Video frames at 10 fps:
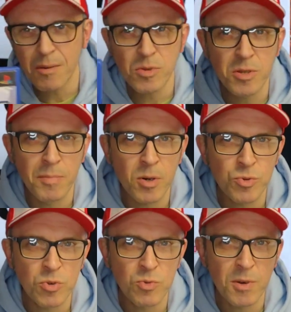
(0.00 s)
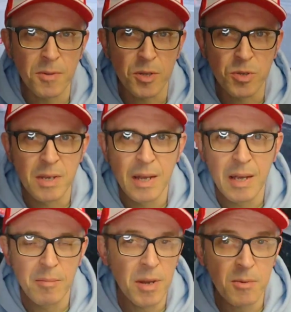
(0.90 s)
it was the boss rush one. This,
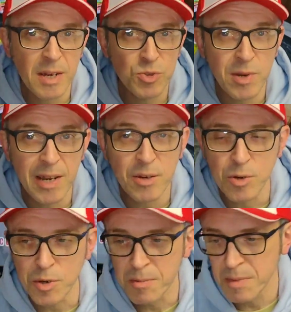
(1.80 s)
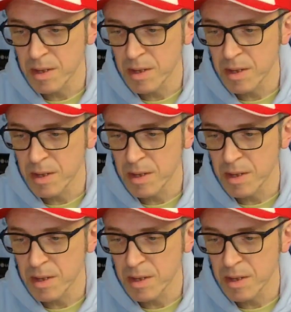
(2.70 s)
but anyway, it's really good.